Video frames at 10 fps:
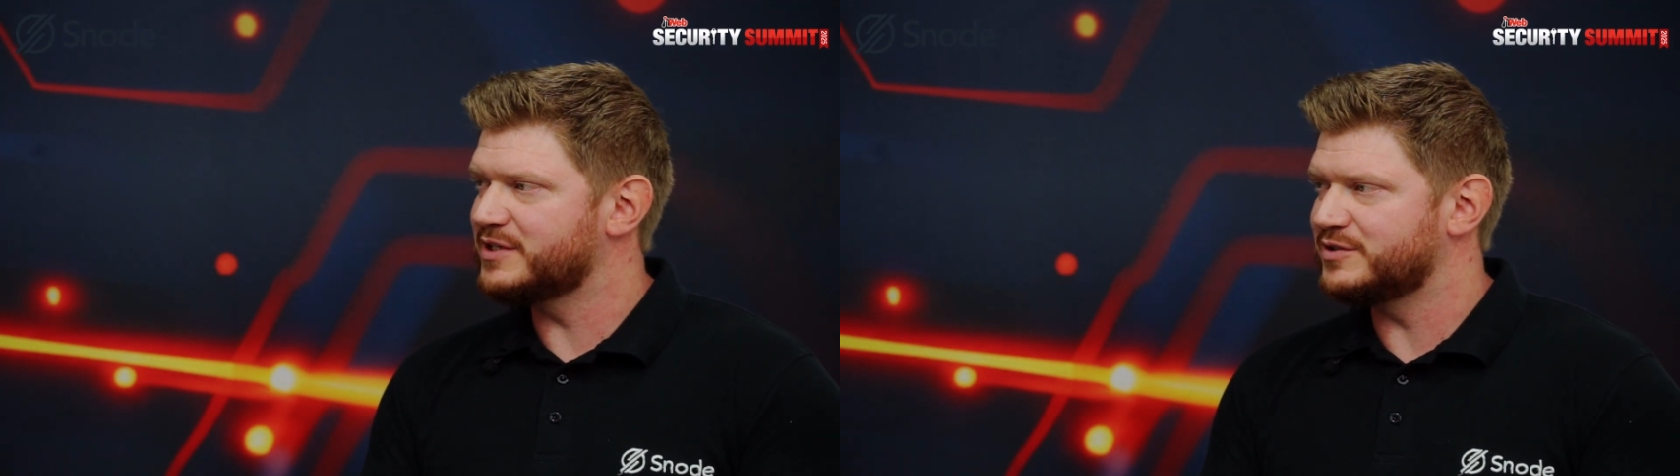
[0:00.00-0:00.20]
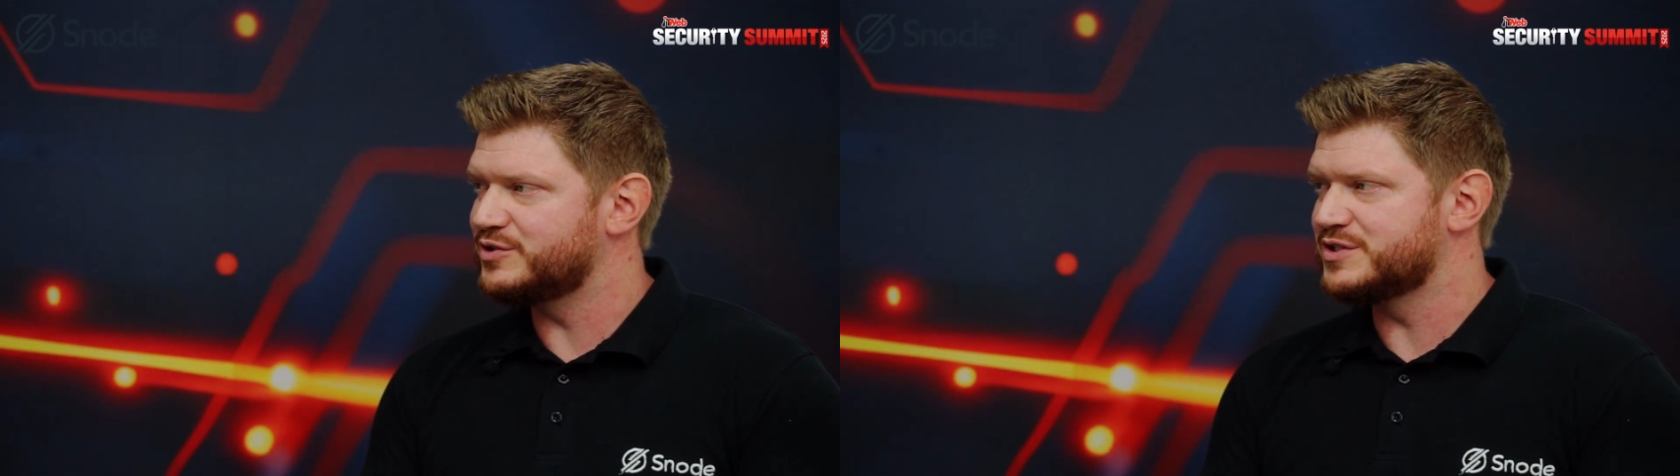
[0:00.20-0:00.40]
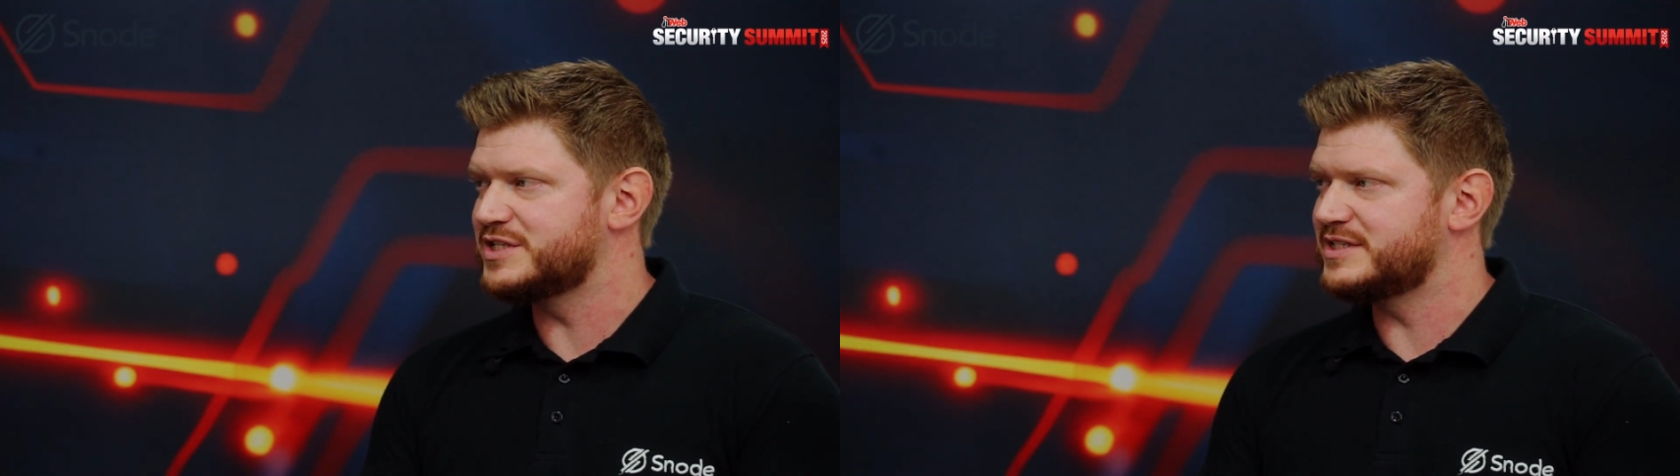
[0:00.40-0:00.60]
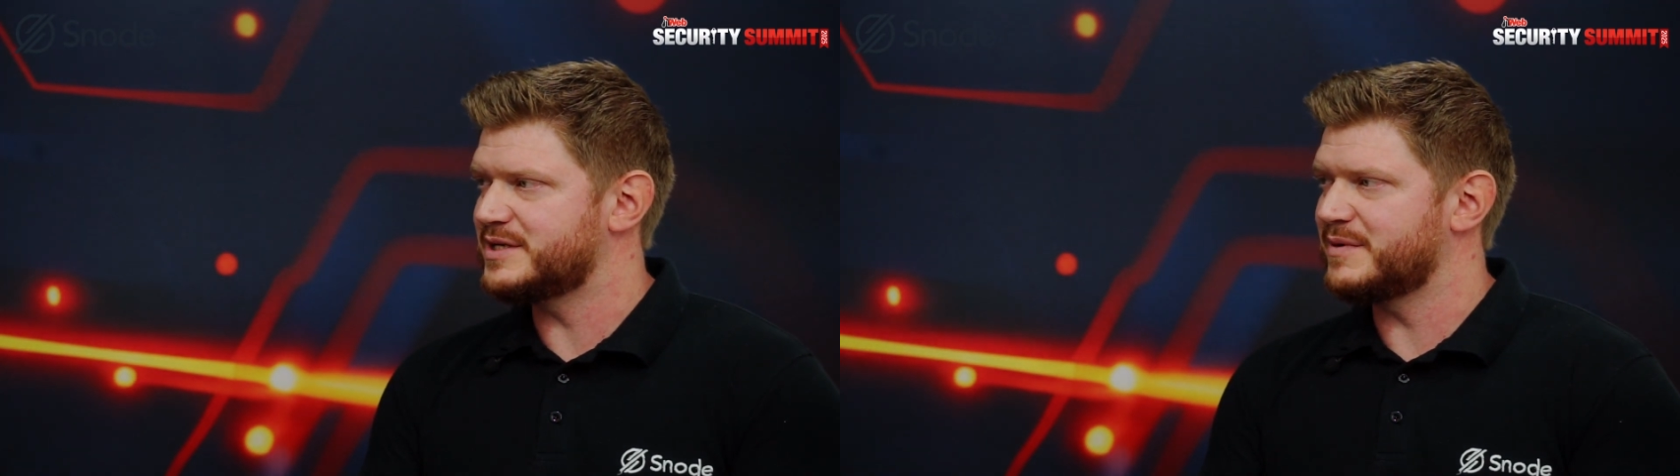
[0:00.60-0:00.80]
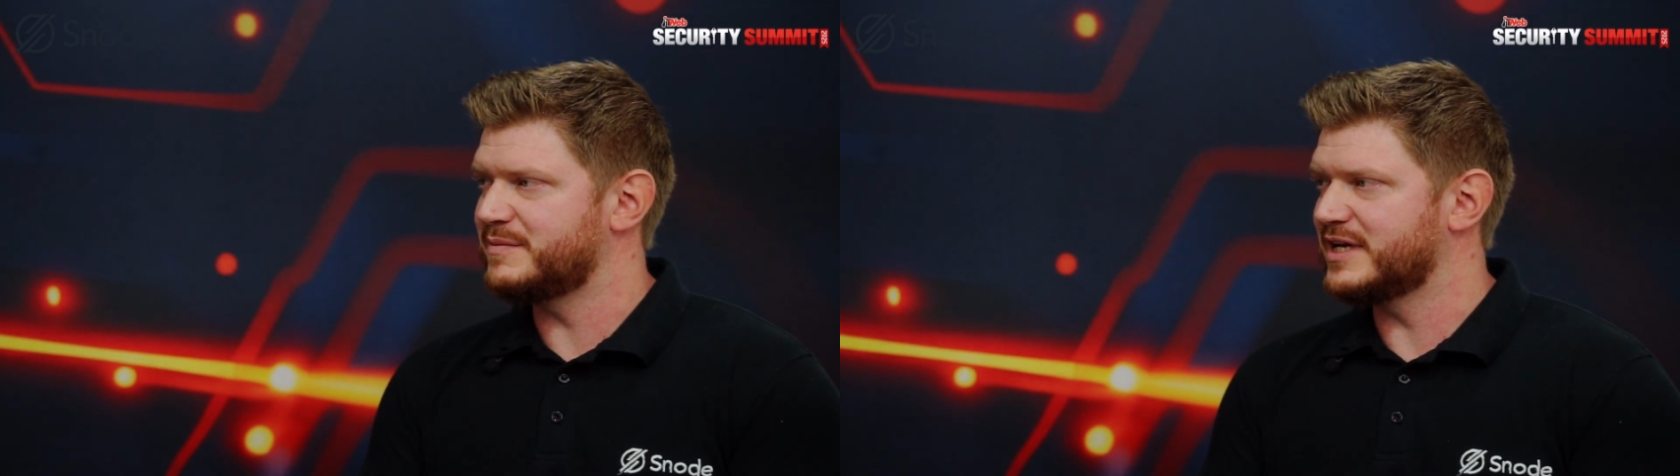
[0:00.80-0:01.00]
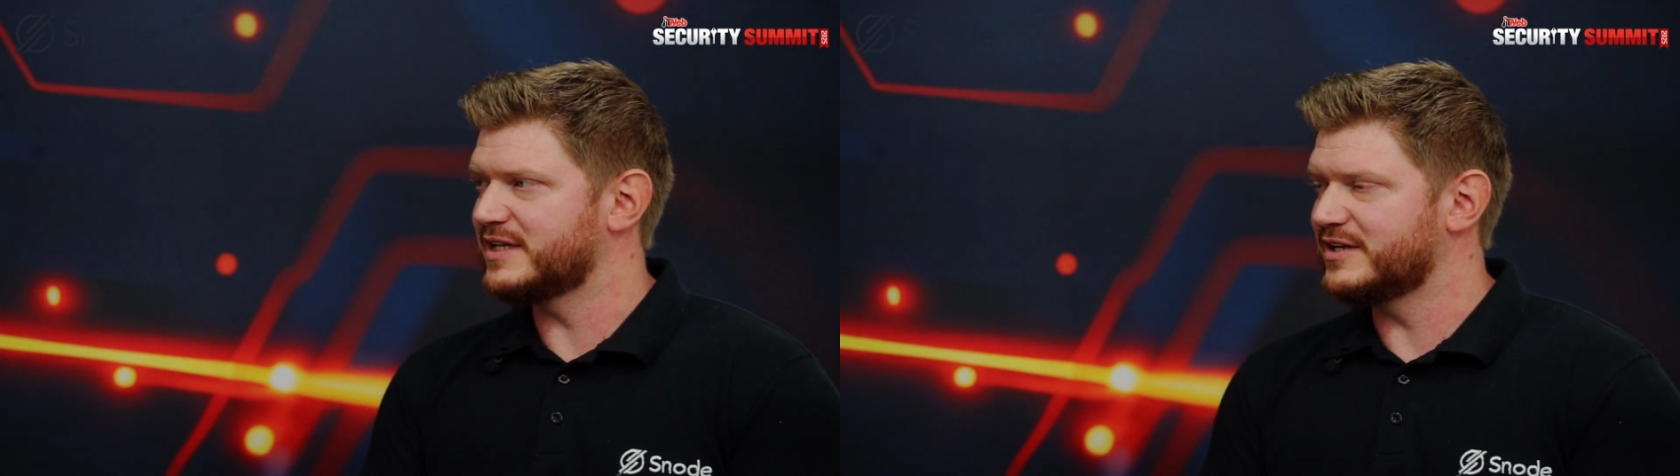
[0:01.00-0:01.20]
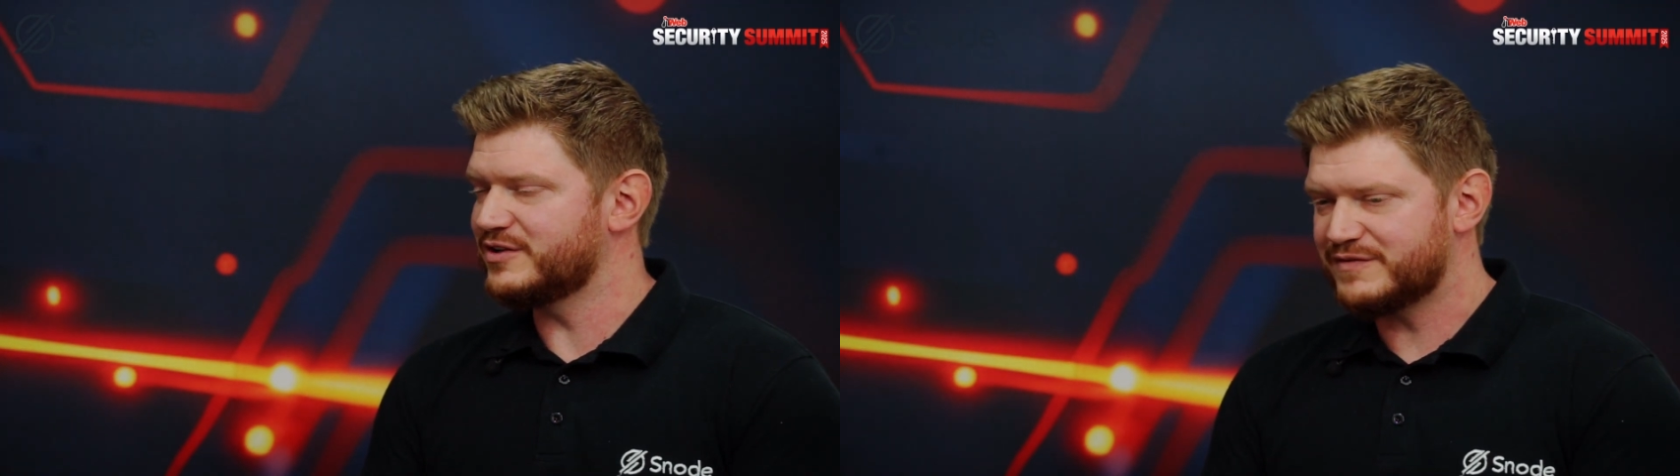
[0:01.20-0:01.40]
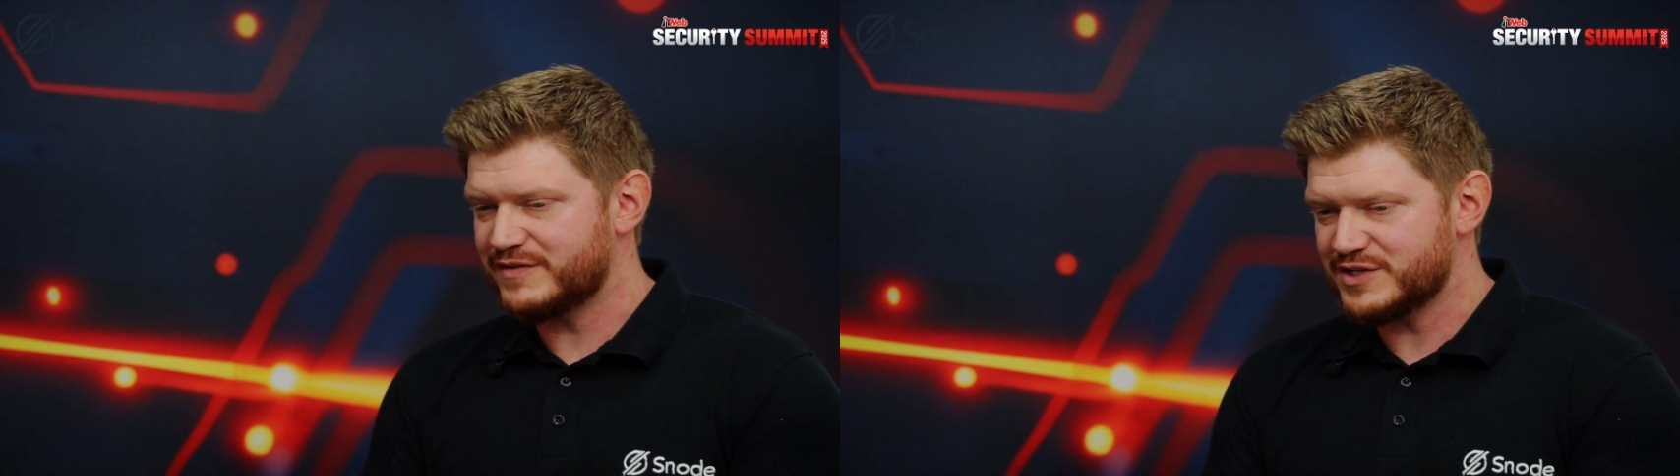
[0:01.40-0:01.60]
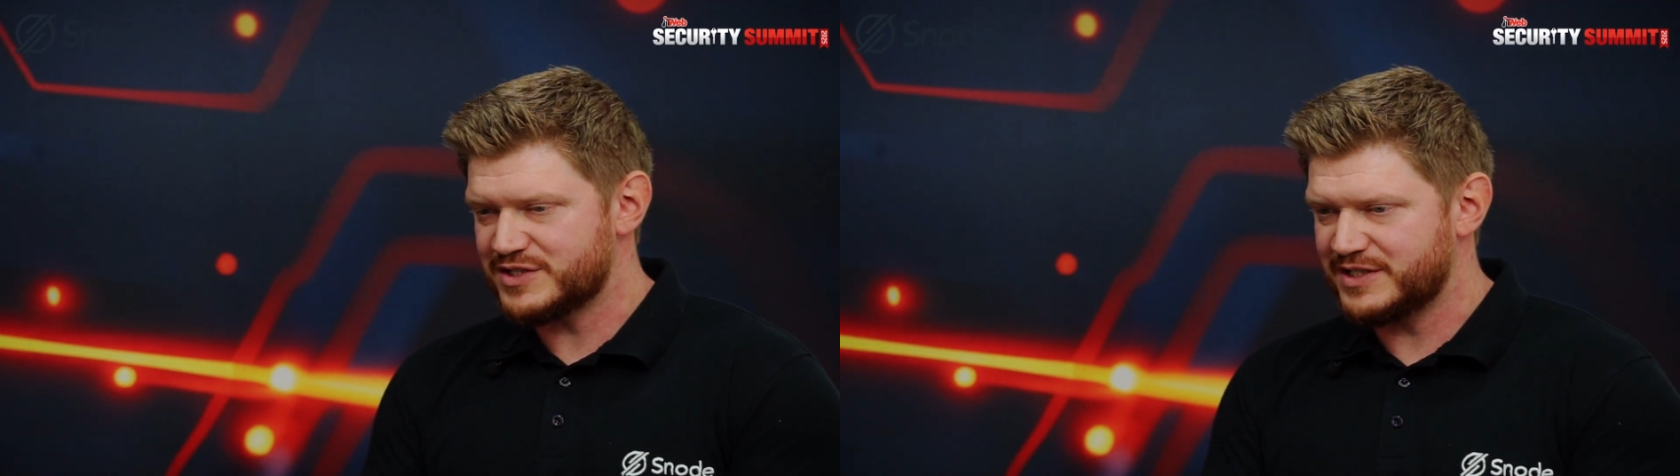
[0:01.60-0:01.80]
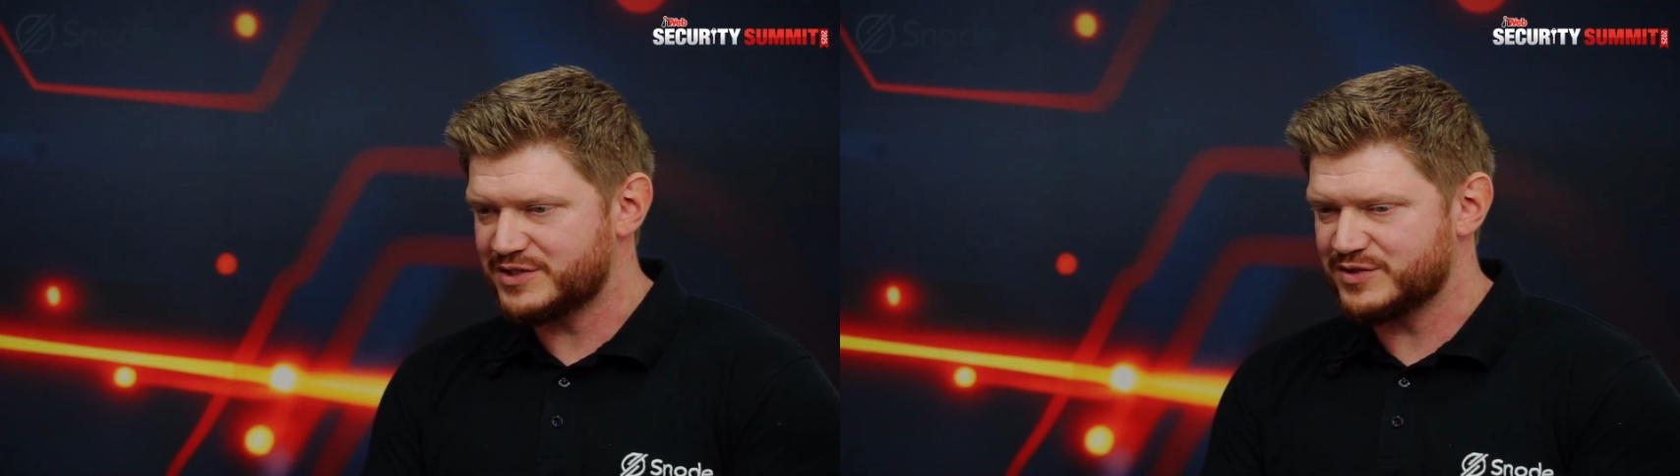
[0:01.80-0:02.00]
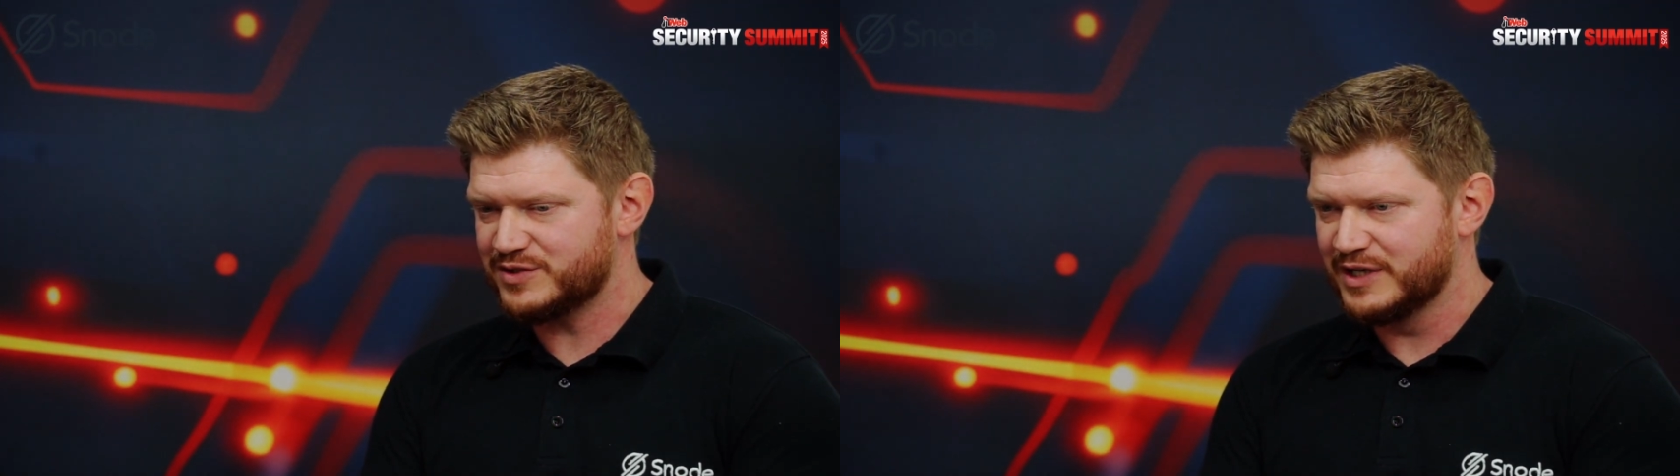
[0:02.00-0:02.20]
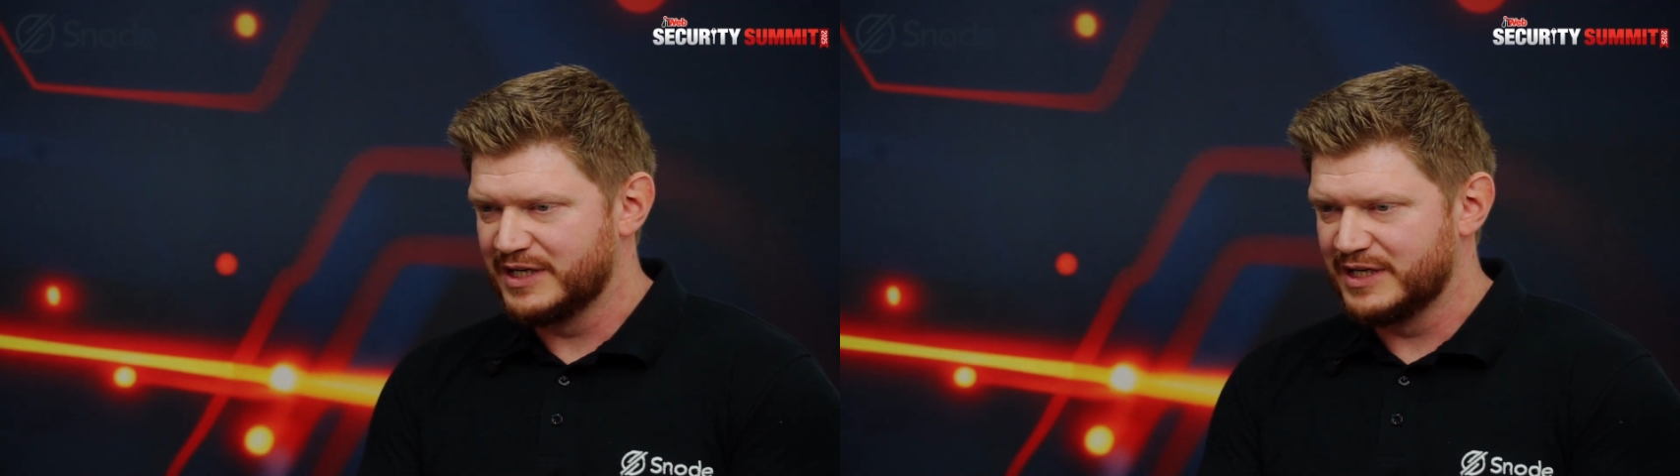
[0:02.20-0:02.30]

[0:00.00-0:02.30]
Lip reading: and do CTEM immediately. You first need to